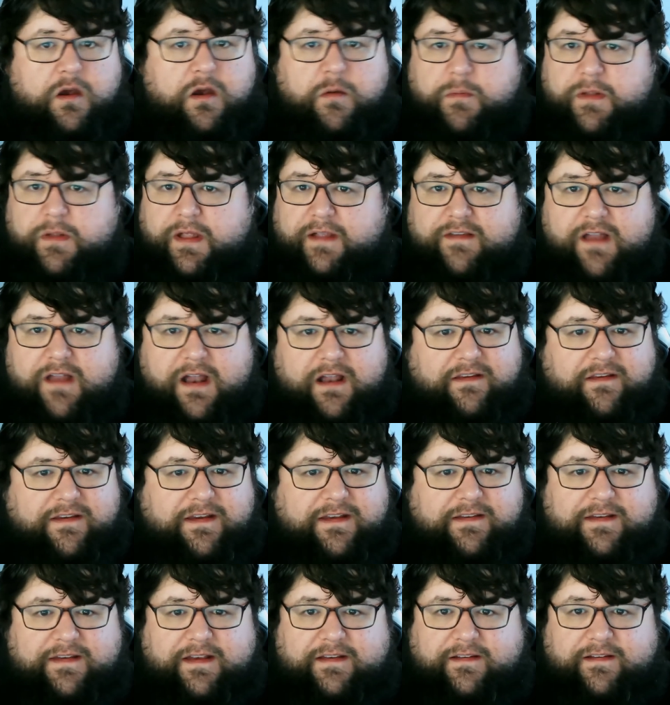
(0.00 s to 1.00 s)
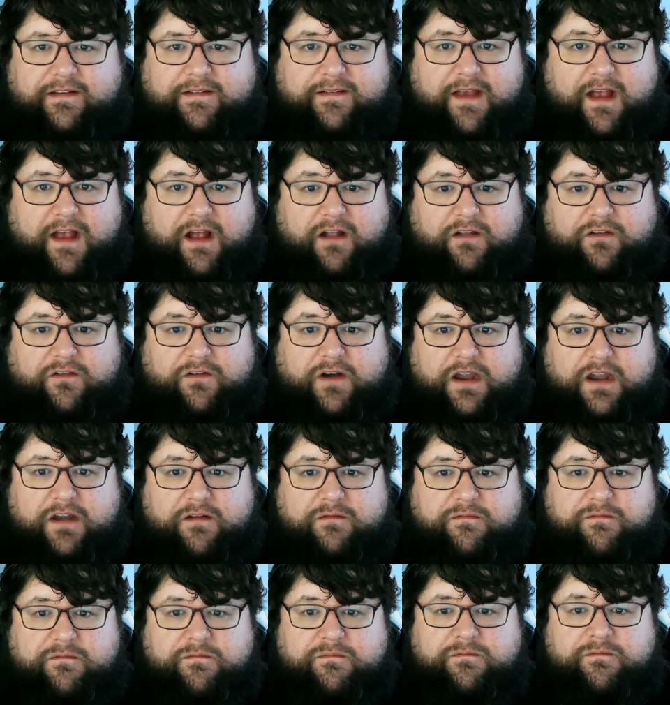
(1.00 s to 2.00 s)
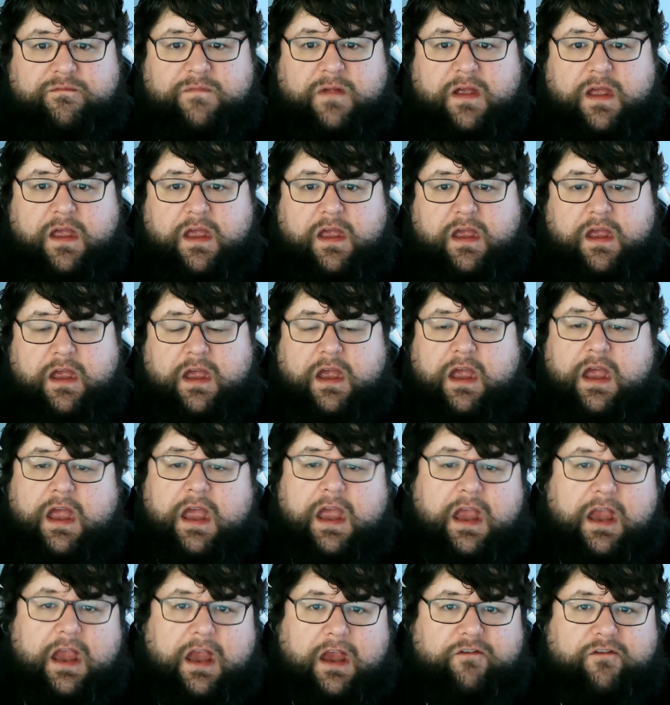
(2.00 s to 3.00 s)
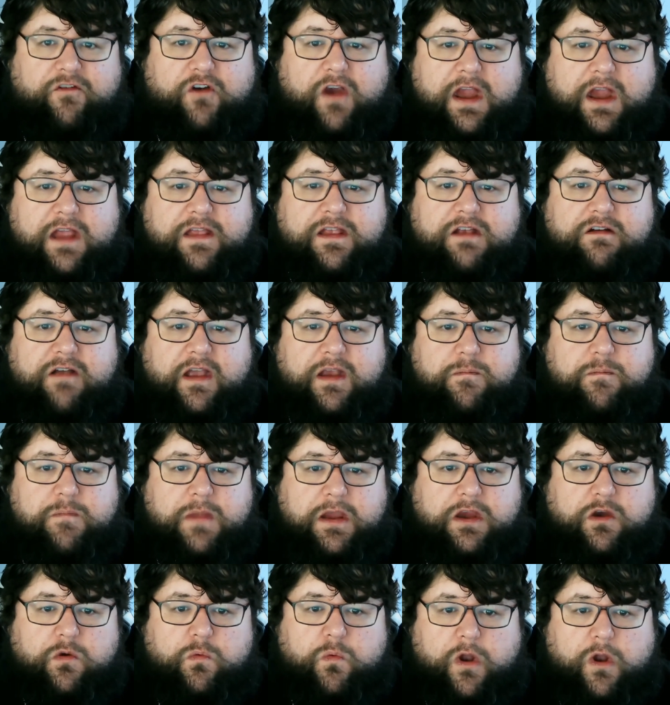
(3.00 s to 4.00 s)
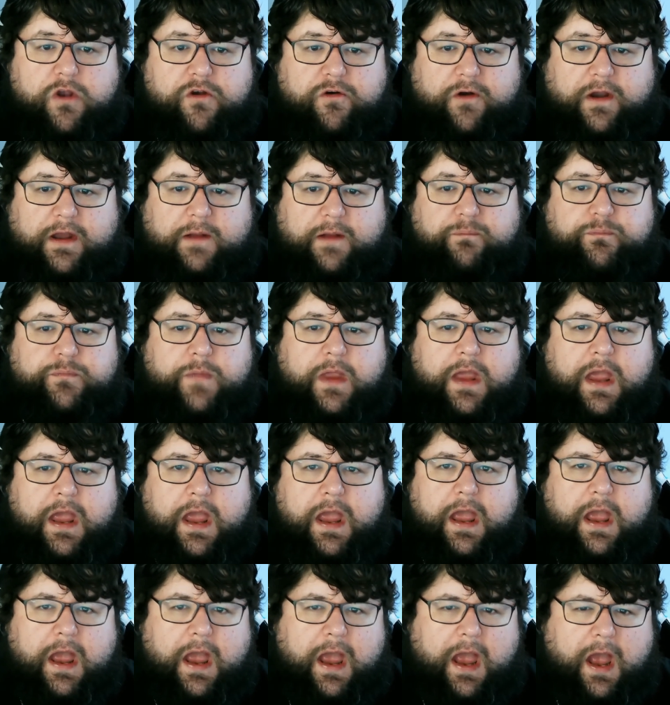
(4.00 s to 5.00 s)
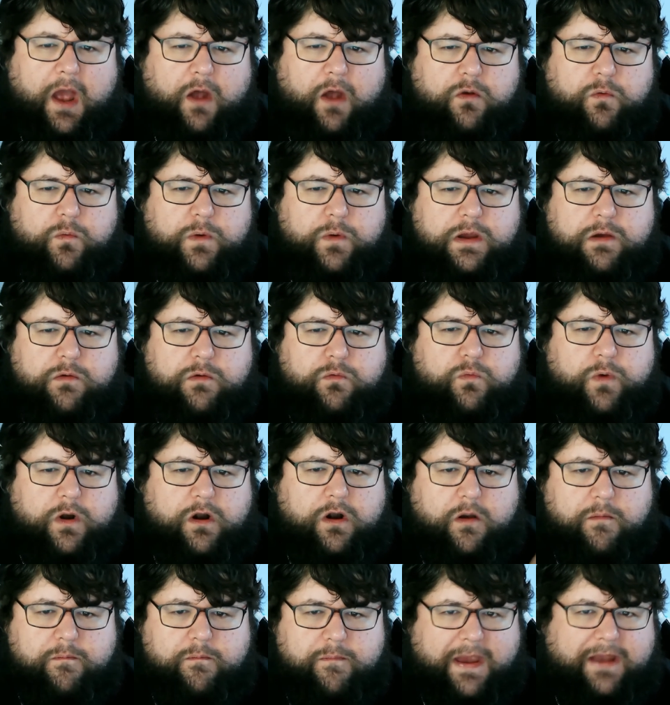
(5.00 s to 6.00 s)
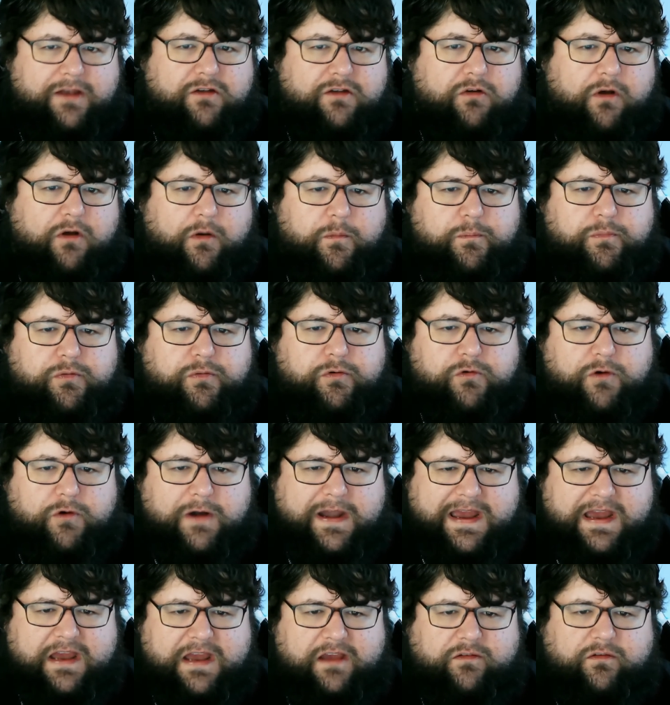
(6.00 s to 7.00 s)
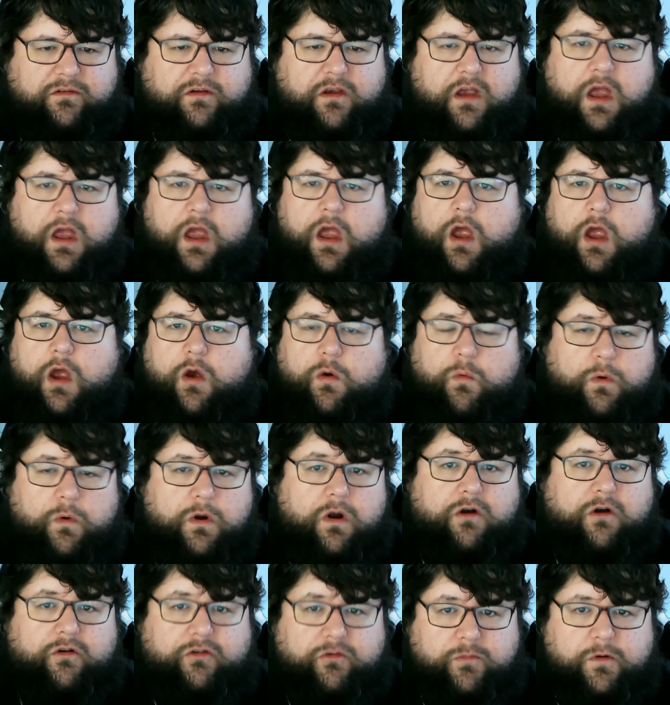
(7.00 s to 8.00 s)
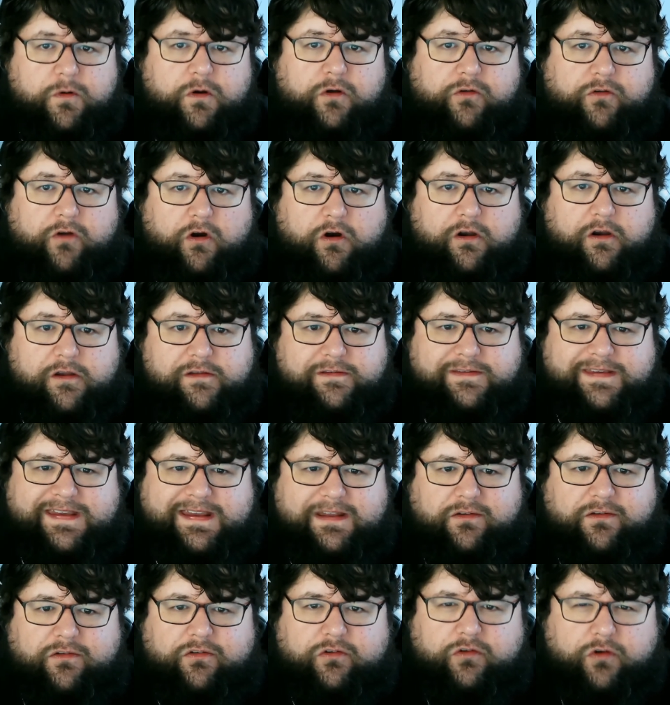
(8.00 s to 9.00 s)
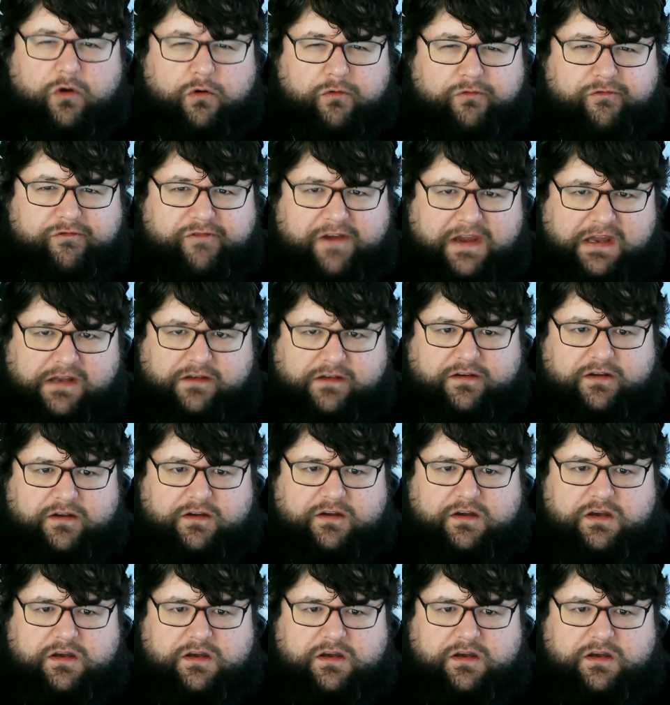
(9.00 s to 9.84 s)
But that's not as easy as it sounds, right? If you're anything like me, you're wondering, how do we wear a mantle of praise when our spirits are indeed so faint,